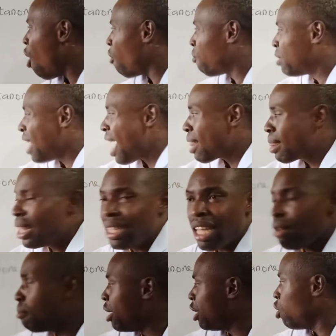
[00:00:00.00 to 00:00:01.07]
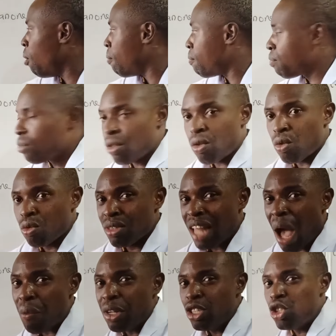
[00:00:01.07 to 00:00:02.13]
acidic medium
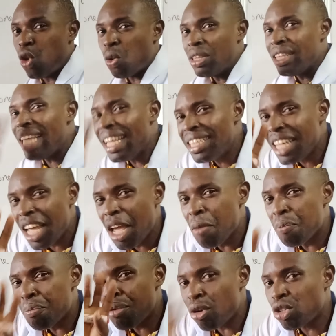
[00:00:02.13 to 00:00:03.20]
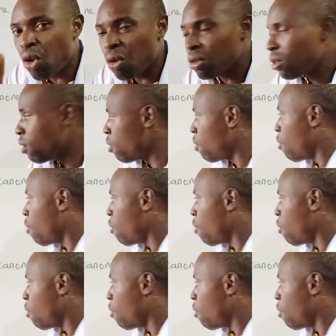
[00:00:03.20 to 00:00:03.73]
that will donate a proton,